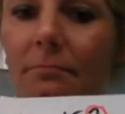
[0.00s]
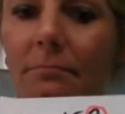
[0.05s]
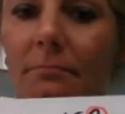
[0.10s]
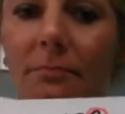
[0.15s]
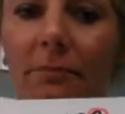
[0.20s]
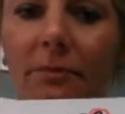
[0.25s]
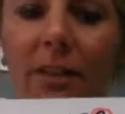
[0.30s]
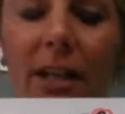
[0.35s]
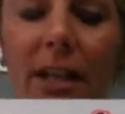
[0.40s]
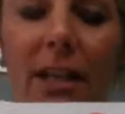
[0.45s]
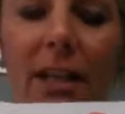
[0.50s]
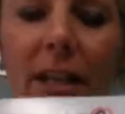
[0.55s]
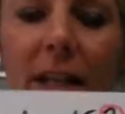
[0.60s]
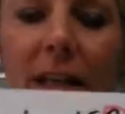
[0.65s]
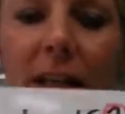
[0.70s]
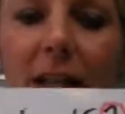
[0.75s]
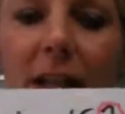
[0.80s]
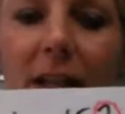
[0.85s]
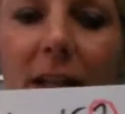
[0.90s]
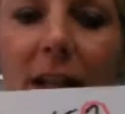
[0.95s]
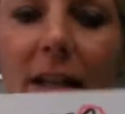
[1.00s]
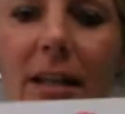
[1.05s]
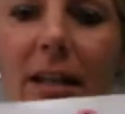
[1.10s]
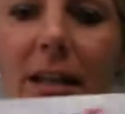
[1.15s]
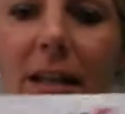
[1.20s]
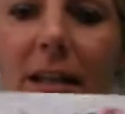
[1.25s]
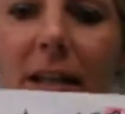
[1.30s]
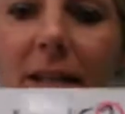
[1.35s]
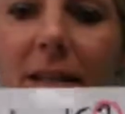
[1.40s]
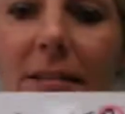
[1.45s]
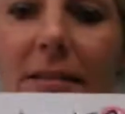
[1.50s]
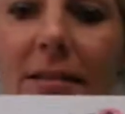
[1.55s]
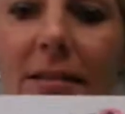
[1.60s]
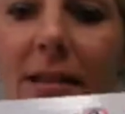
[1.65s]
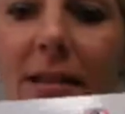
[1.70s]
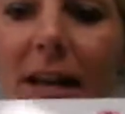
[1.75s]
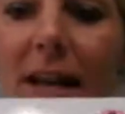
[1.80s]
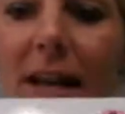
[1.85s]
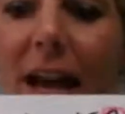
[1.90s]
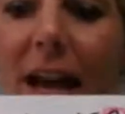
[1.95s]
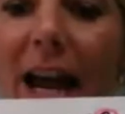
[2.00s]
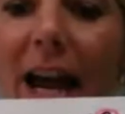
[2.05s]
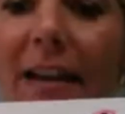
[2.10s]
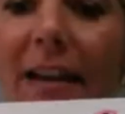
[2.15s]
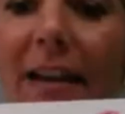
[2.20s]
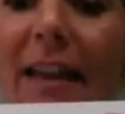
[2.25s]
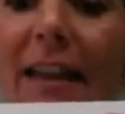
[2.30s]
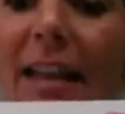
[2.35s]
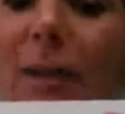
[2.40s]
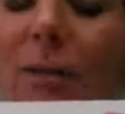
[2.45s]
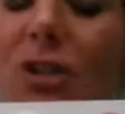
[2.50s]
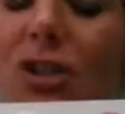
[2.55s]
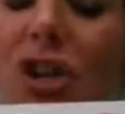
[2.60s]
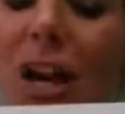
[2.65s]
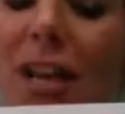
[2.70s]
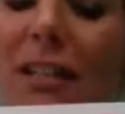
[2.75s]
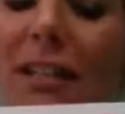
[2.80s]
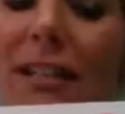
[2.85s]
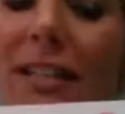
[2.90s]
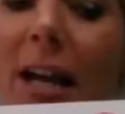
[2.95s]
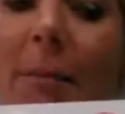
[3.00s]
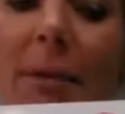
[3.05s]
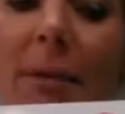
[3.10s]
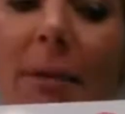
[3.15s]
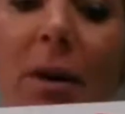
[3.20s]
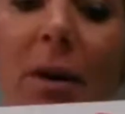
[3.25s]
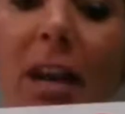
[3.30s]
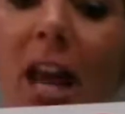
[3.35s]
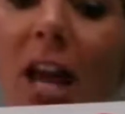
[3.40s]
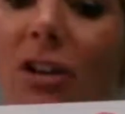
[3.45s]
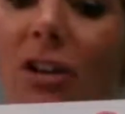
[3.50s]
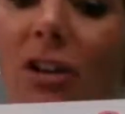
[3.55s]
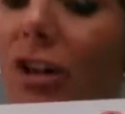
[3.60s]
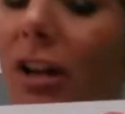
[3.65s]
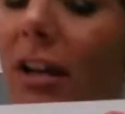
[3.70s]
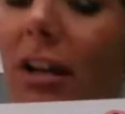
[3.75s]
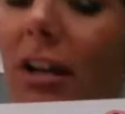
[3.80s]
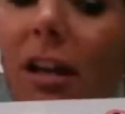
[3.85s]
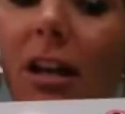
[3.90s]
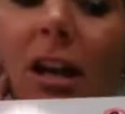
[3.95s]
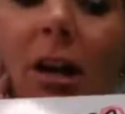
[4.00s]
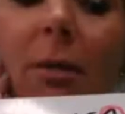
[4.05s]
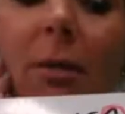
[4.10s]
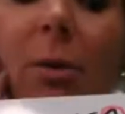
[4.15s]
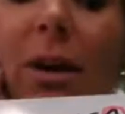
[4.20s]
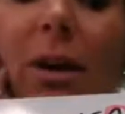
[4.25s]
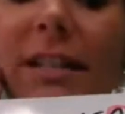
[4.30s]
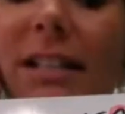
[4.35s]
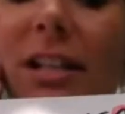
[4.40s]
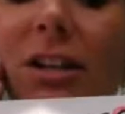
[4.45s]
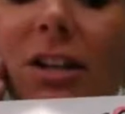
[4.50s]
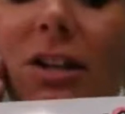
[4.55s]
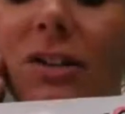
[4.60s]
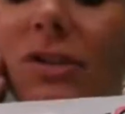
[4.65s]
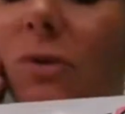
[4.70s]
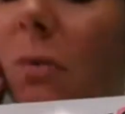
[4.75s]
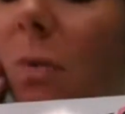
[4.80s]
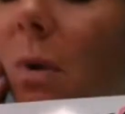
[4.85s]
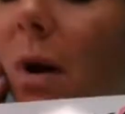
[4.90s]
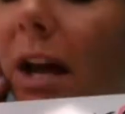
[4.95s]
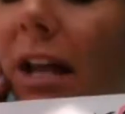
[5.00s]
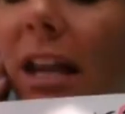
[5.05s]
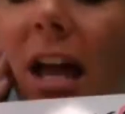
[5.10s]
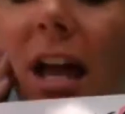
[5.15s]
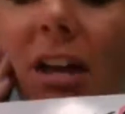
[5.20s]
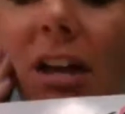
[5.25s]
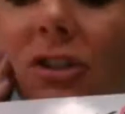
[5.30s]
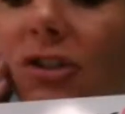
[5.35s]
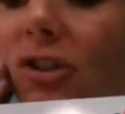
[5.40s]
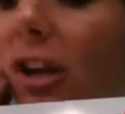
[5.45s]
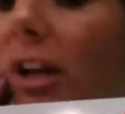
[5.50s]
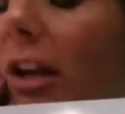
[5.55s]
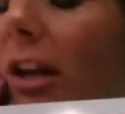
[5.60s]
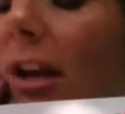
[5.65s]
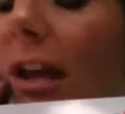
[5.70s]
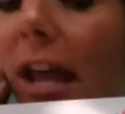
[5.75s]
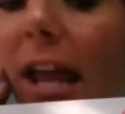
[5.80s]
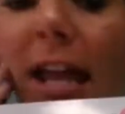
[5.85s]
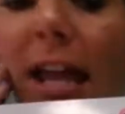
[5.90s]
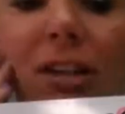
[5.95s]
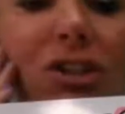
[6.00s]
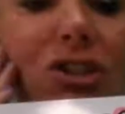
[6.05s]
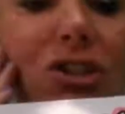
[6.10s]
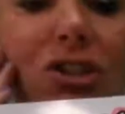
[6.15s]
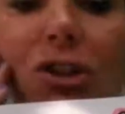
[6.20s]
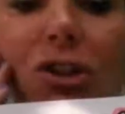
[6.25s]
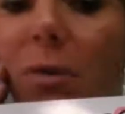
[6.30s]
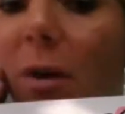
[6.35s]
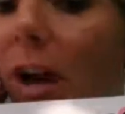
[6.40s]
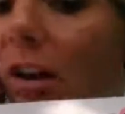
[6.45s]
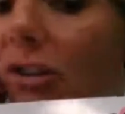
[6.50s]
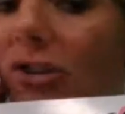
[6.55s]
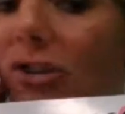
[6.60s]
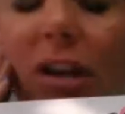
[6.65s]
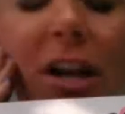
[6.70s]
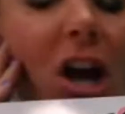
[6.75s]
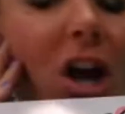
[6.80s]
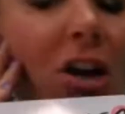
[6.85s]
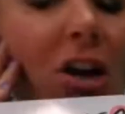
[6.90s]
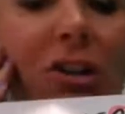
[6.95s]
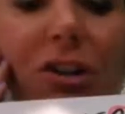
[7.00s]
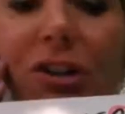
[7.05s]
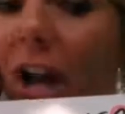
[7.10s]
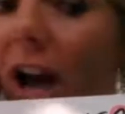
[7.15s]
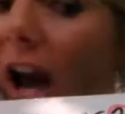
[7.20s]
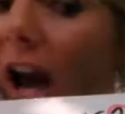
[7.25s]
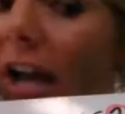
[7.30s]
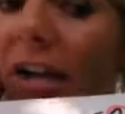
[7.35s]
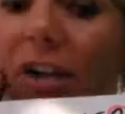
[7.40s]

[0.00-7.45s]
Felix. I think he was trying to tell me 100. Boys and girls, 100 and 200 are not